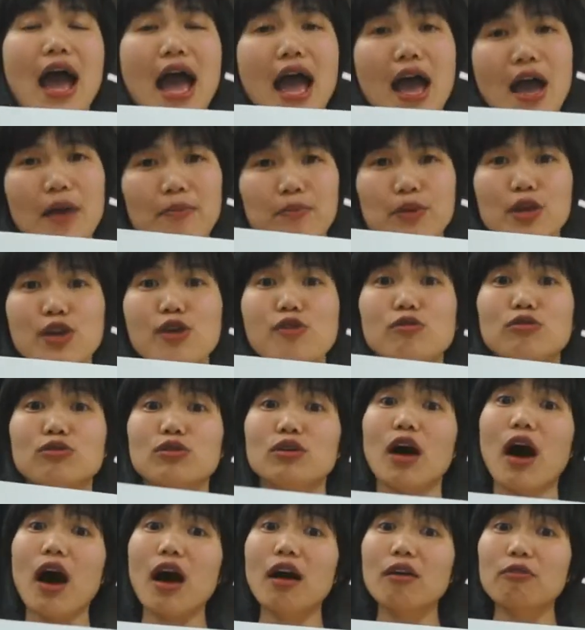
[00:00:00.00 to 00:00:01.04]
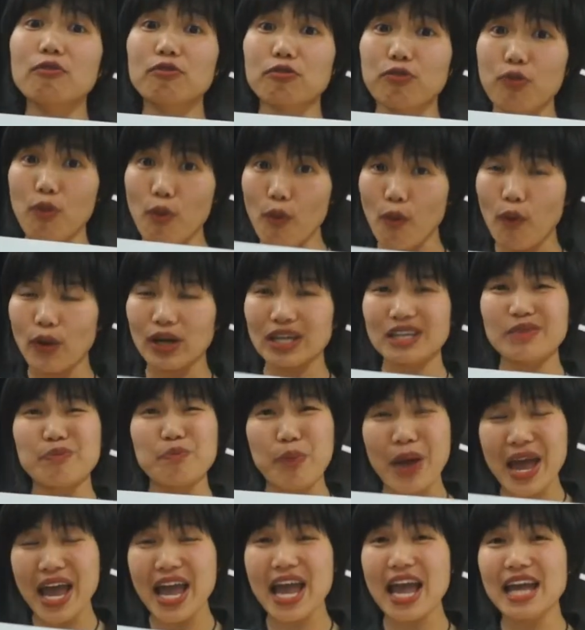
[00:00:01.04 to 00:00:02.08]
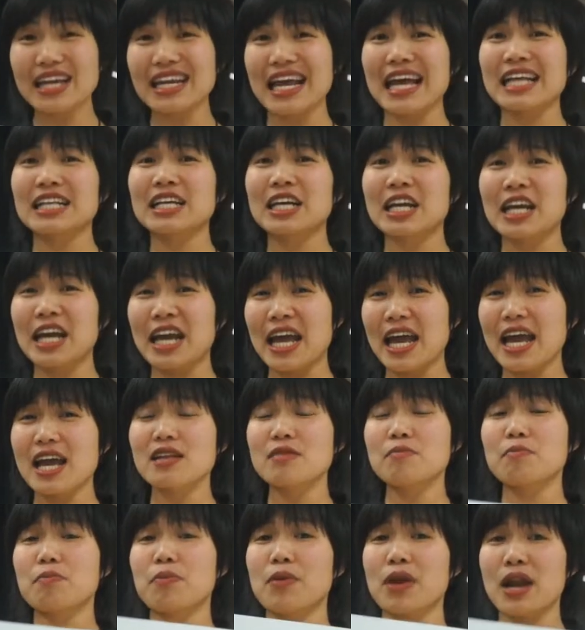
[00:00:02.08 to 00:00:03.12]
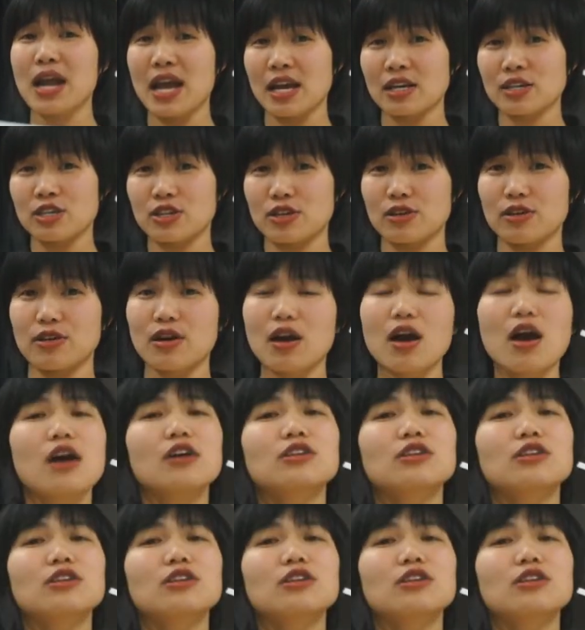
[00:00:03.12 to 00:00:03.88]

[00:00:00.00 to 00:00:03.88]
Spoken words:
help you to avoid pain and gain pleasure.